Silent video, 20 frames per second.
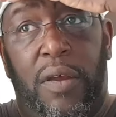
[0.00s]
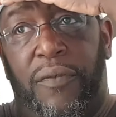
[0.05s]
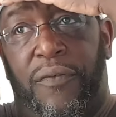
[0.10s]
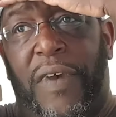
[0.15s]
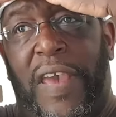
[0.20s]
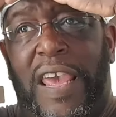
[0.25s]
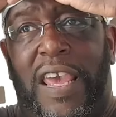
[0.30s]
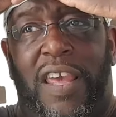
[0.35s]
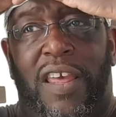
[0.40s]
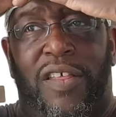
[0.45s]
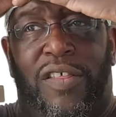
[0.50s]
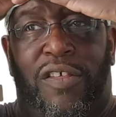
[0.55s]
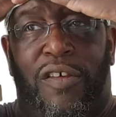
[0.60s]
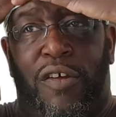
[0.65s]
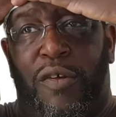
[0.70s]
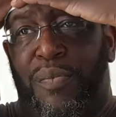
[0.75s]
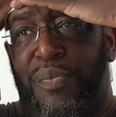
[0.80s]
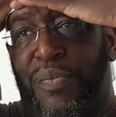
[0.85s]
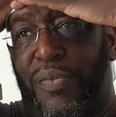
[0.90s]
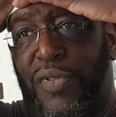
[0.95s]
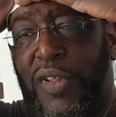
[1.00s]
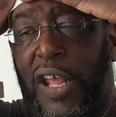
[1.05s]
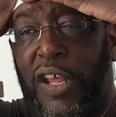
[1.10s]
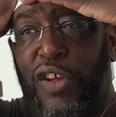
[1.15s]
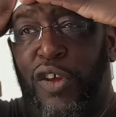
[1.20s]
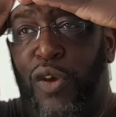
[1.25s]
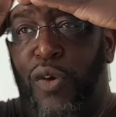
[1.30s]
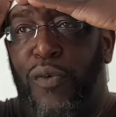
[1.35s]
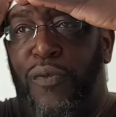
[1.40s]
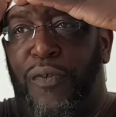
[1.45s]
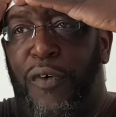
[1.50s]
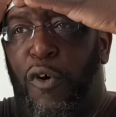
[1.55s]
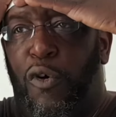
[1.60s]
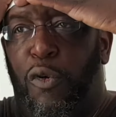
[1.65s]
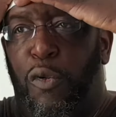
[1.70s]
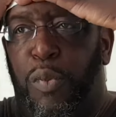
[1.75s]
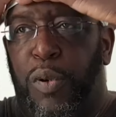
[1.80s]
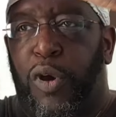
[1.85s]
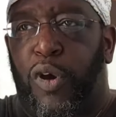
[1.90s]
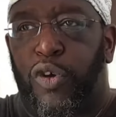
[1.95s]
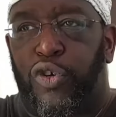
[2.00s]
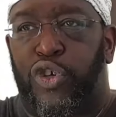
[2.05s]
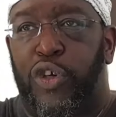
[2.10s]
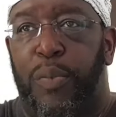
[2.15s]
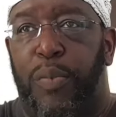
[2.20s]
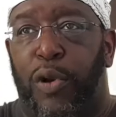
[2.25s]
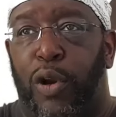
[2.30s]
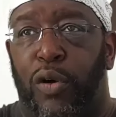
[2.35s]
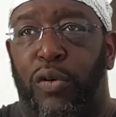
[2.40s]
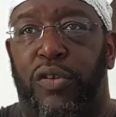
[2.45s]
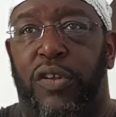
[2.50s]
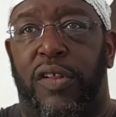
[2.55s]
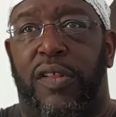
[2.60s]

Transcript: fakeisms that you feel because you belong to